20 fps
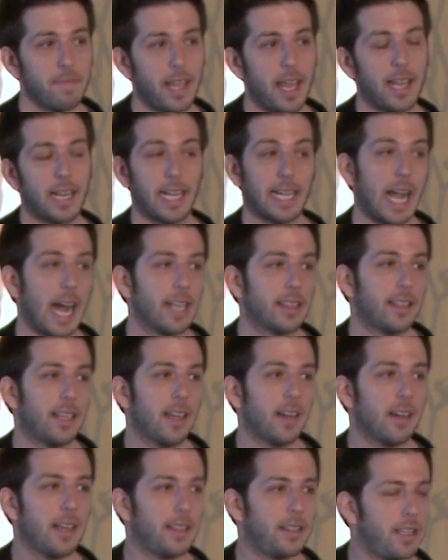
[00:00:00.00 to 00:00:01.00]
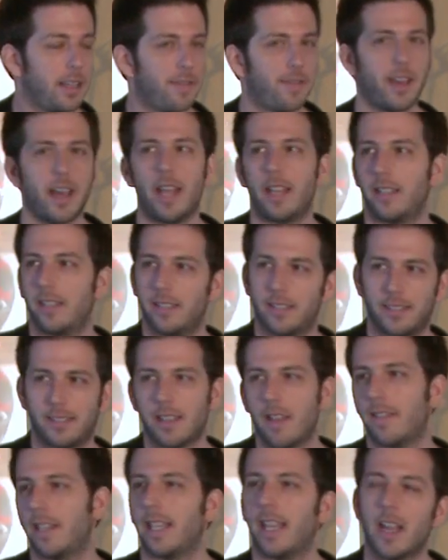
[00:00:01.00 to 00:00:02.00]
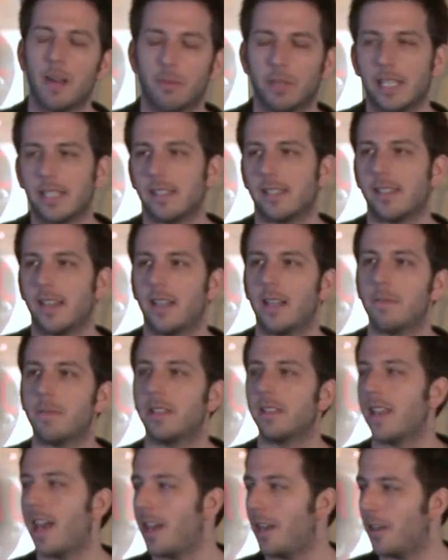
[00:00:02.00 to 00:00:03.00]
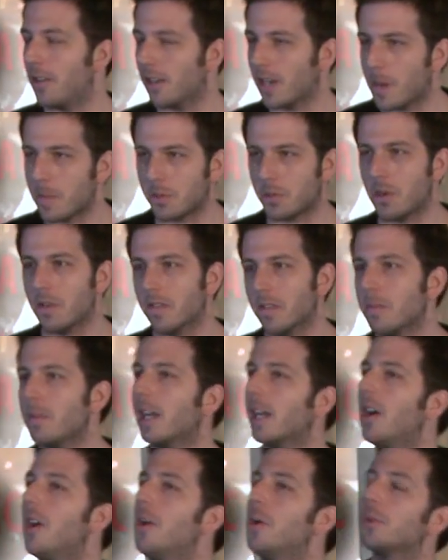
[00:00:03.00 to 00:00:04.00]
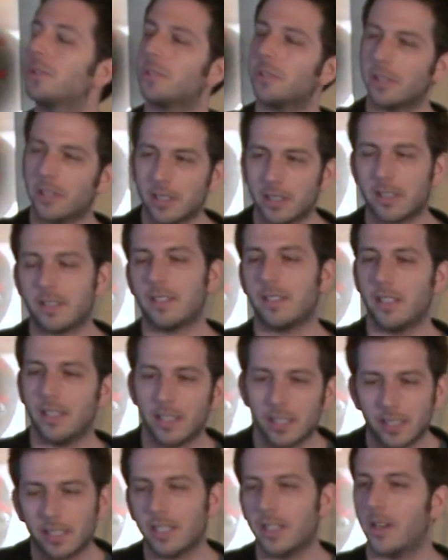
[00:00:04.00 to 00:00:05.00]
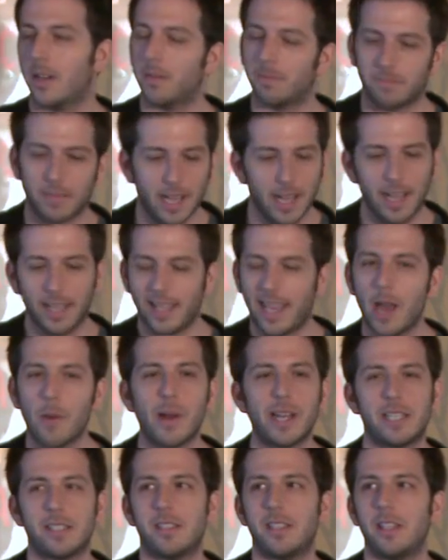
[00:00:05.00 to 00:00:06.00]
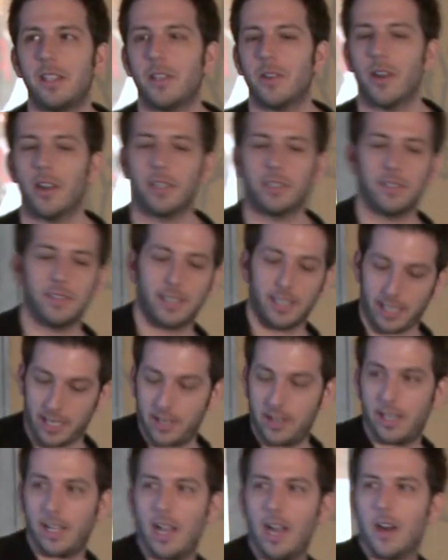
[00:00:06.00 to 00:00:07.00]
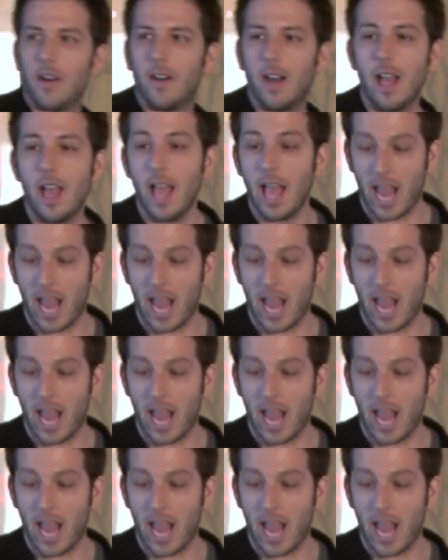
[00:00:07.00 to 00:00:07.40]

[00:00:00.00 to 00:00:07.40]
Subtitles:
And I got there at the event, and it's 7 a.m. We're getting set up, and the editor comes over. I'm like, oh, so good to see you. You know, can't wait to see the article. He's like, here you go.